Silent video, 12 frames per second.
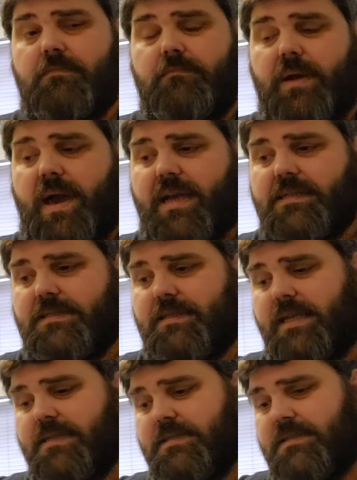impact, and
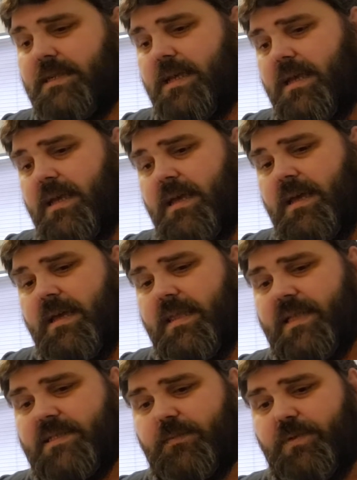that's
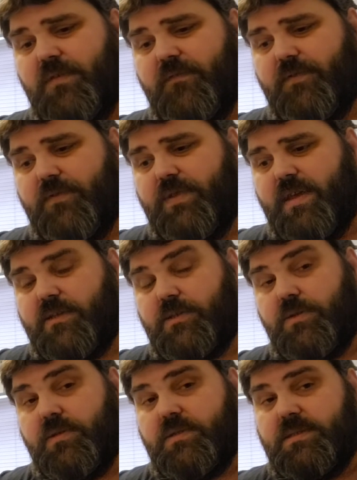a beautiful thing. So
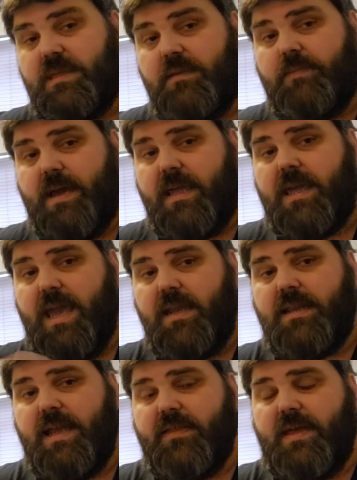you can see pack 8
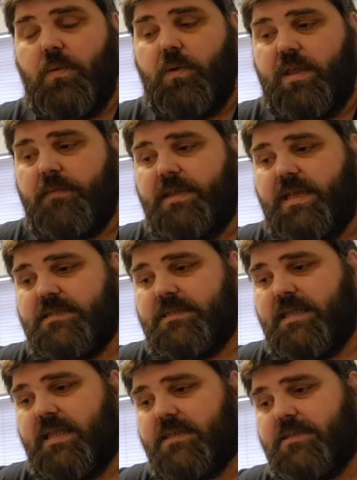now. That went up
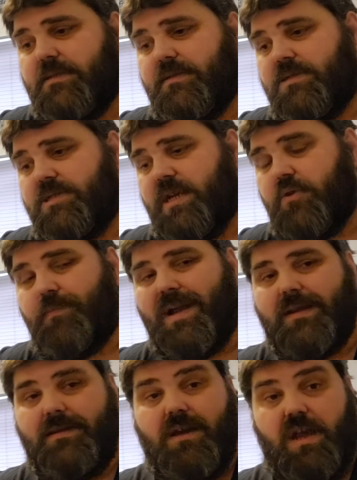yesterday. That's on the channel.
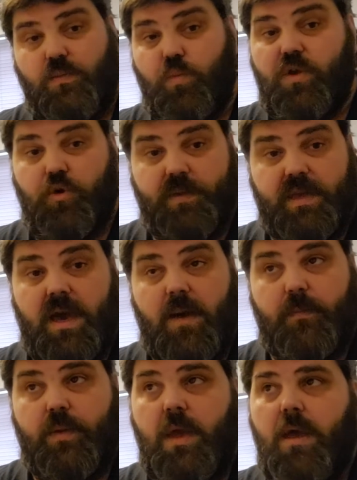Pack 9 will be
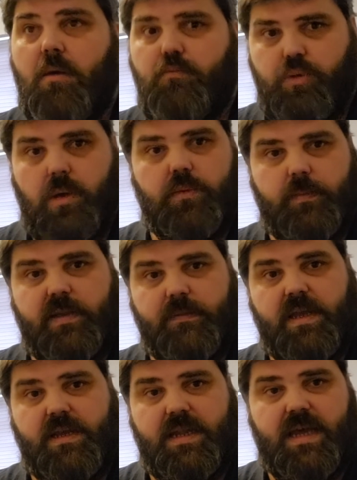up probably
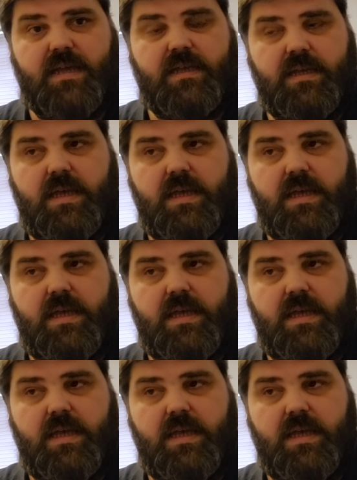Monday.